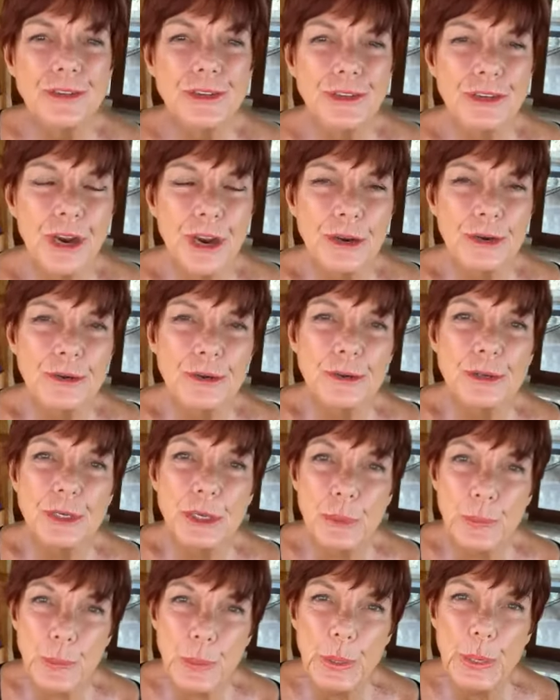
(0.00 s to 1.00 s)
chose
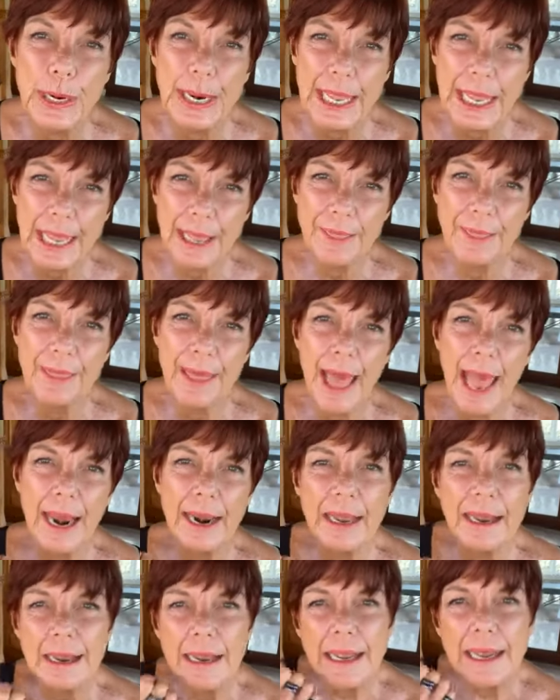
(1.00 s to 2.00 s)
to put in
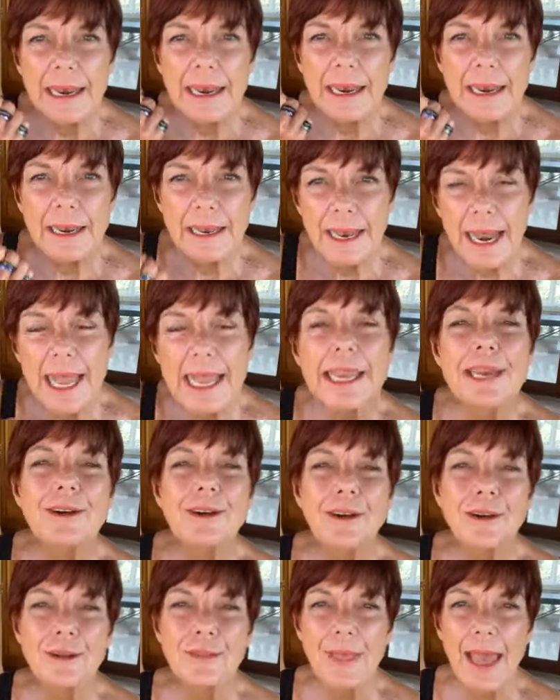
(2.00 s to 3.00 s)
that
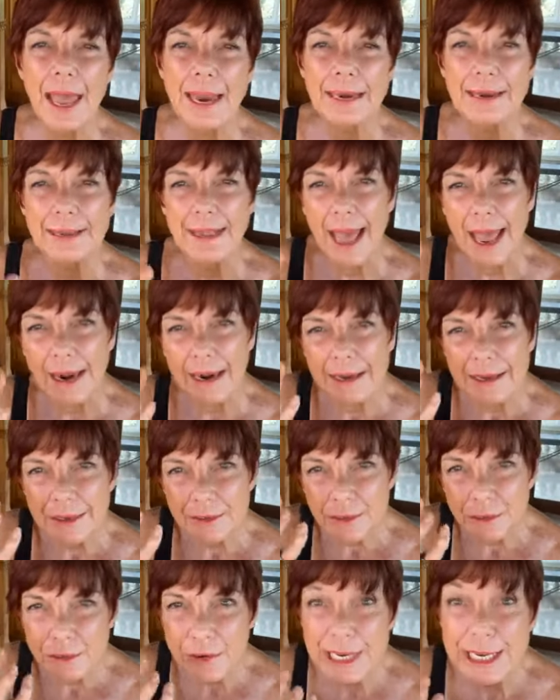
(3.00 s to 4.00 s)
later, that
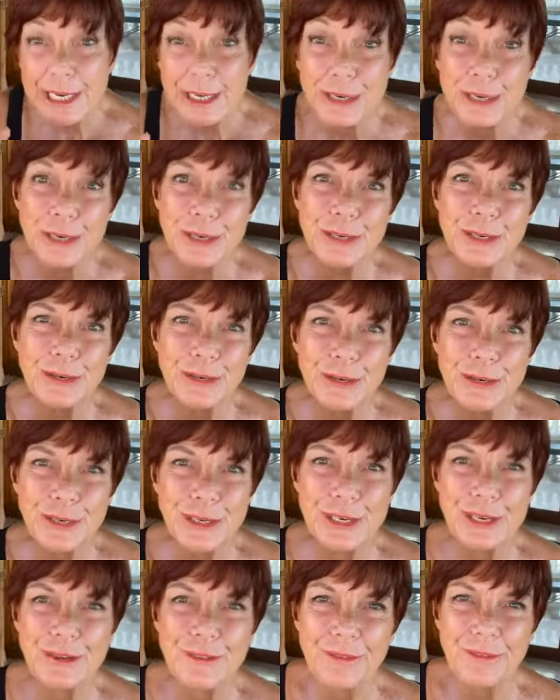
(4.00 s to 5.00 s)

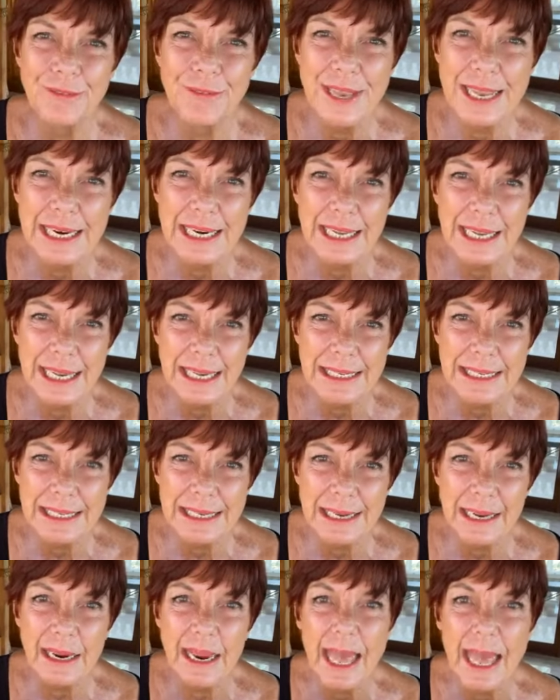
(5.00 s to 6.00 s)
reduced feelings
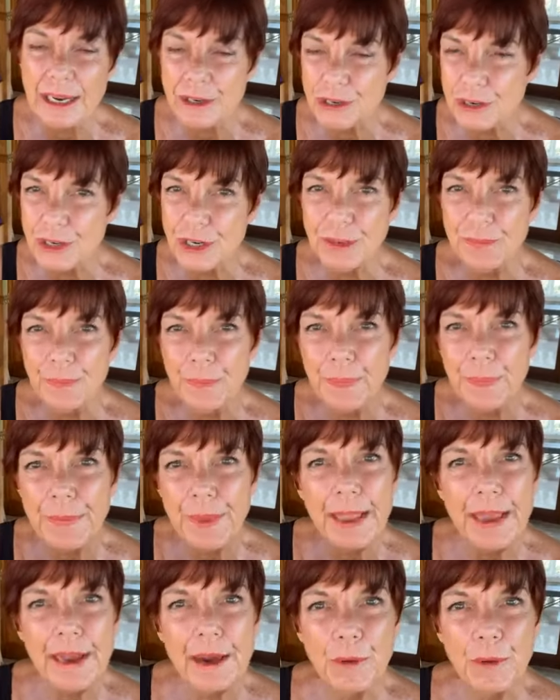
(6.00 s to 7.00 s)
collection.
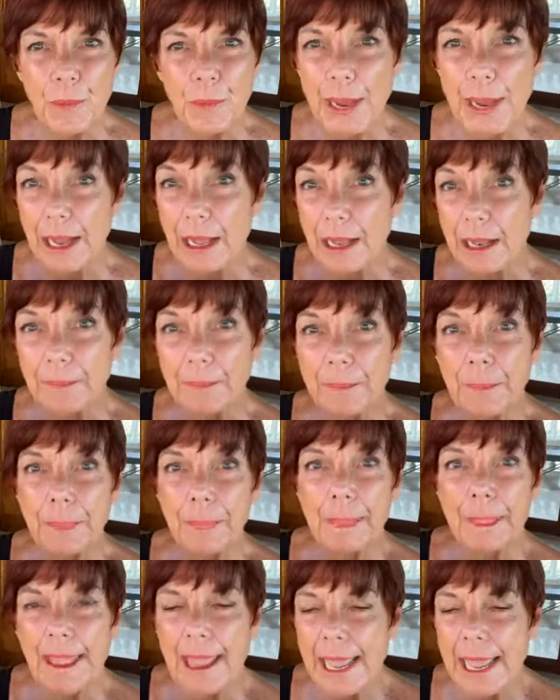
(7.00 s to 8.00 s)
Well,
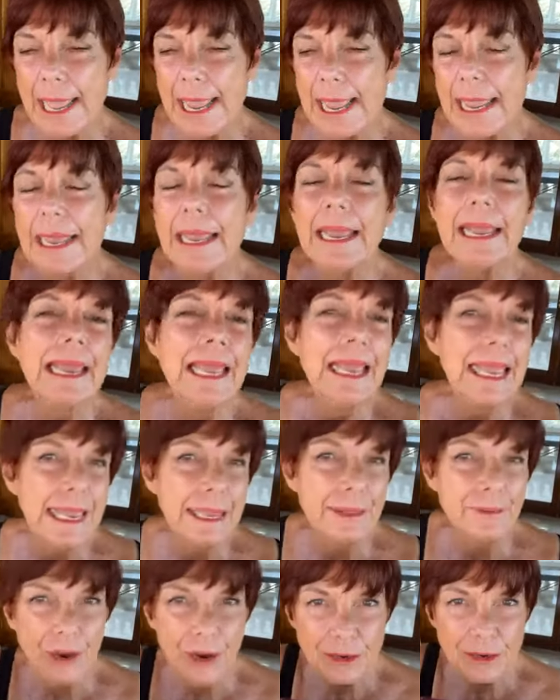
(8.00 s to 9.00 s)

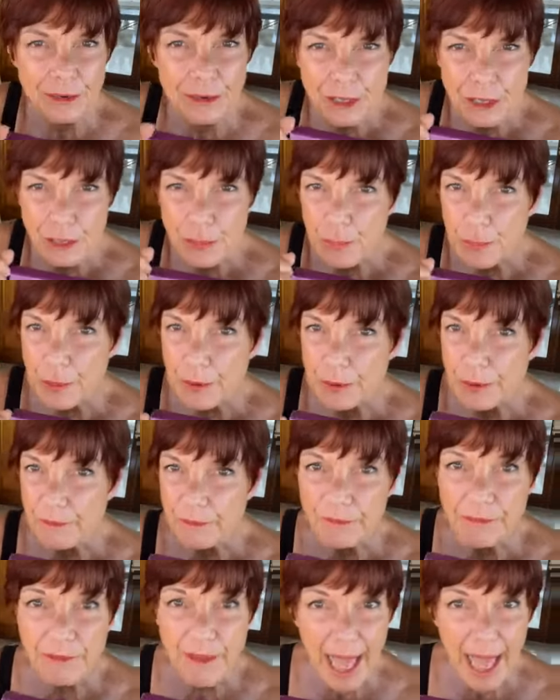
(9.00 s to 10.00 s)
he chose to put
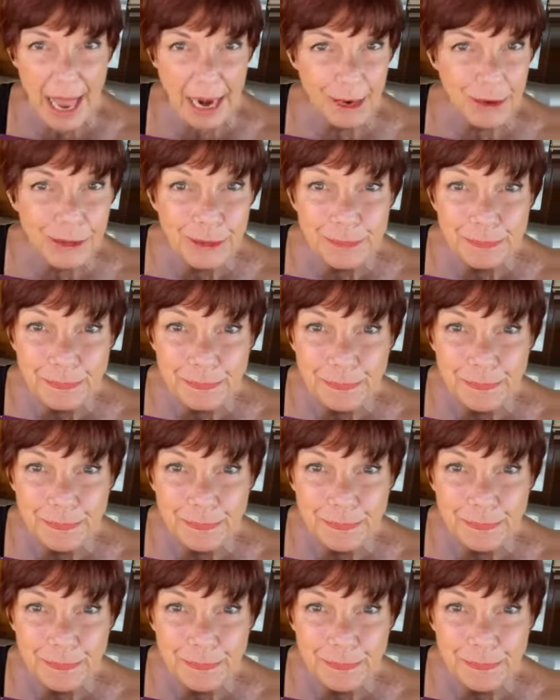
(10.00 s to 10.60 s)
Valor.